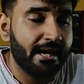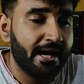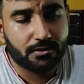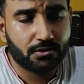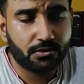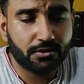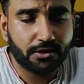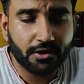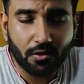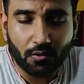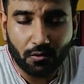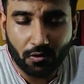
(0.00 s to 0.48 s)
So
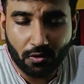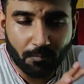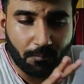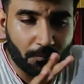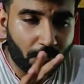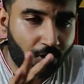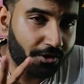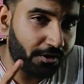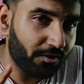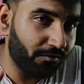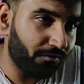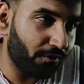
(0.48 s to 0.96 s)
the whole
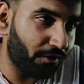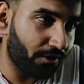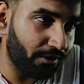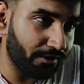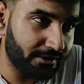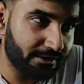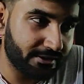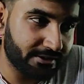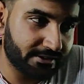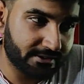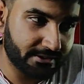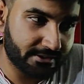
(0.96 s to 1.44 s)
point of all
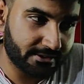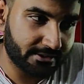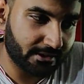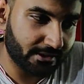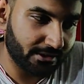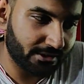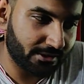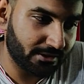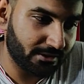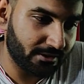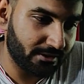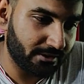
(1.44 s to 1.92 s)
this
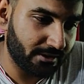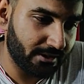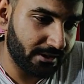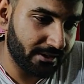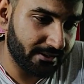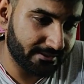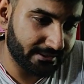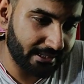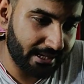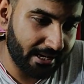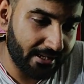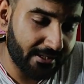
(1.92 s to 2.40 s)
discussion
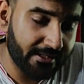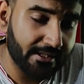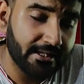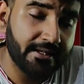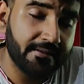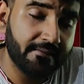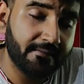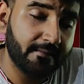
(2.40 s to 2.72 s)
is that